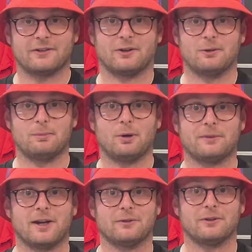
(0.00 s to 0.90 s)
So pop
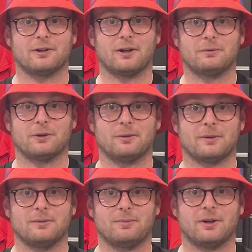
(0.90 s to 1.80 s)
down to the club
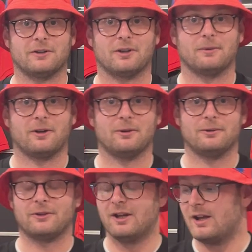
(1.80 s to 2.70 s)
shop and buy some of
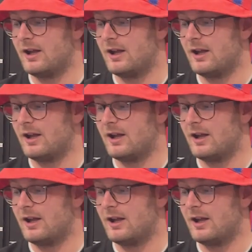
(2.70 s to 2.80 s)
those.